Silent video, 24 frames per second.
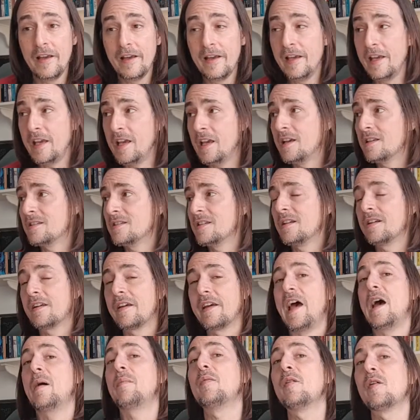He is in
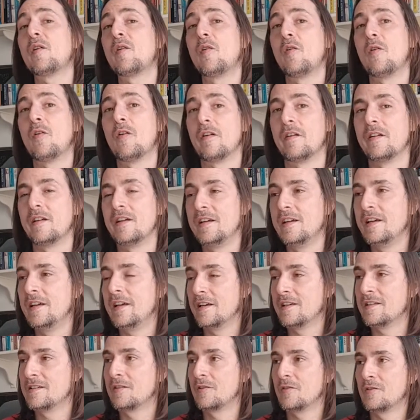Capricorn. He
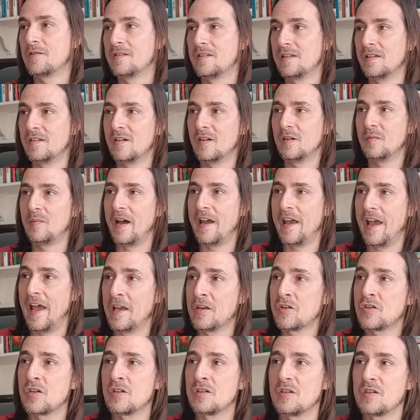is considered by
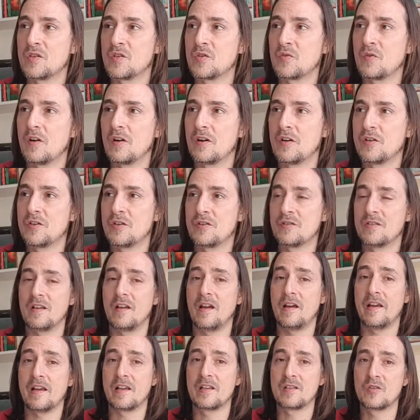ancient astrologers
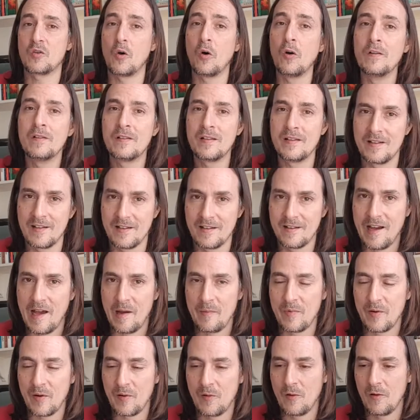exalted in
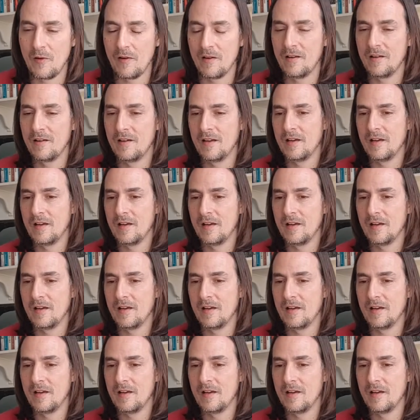Capricorn.